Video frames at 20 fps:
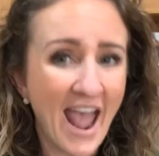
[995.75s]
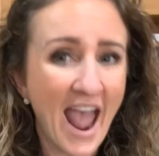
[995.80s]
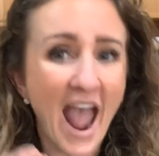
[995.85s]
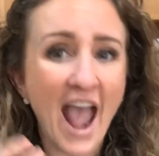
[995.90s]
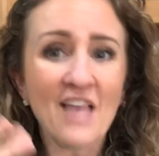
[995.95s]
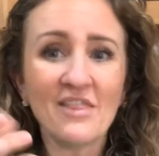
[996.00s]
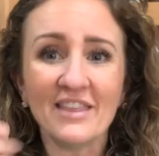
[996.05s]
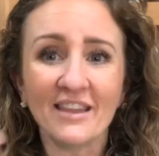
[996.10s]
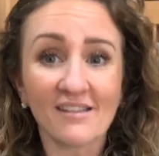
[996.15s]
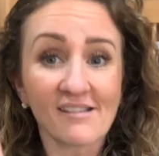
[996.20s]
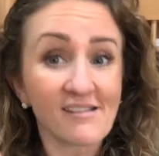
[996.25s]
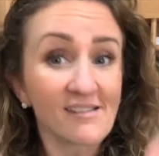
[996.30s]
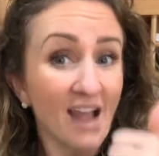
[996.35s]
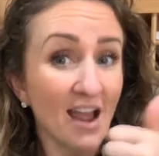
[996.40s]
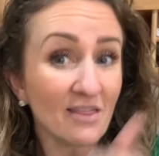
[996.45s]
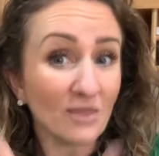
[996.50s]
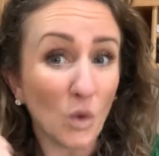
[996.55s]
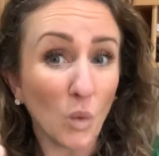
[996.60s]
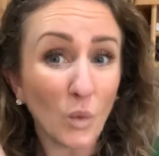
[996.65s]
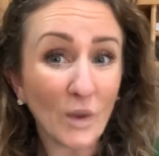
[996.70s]
and then
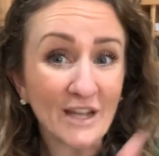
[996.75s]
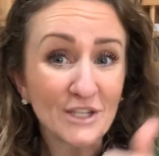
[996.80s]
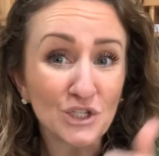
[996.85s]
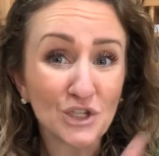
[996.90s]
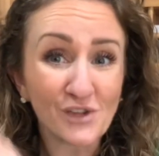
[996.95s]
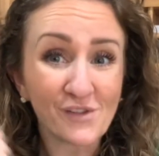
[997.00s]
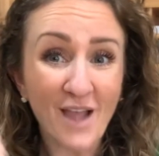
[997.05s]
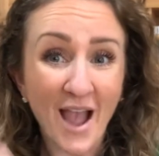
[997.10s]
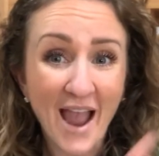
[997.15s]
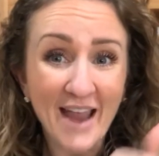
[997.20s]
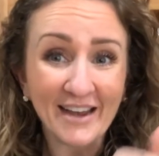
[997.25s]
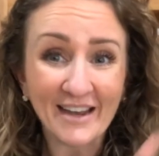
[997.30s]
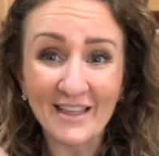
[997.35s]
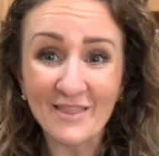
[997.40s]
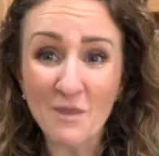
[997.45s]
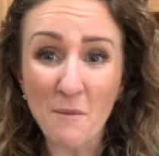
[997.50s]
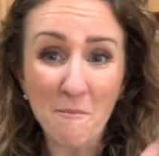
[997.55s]
sign the which sign in the